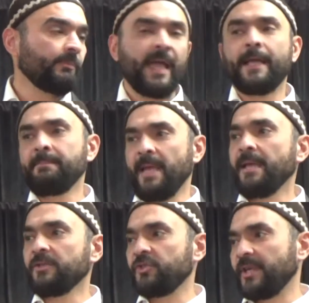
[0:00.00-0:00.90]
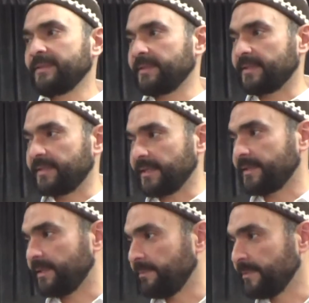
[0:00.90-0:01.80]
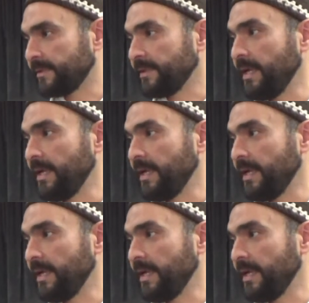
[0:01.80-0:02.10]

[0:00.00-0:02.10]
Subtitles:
man-made justice systems,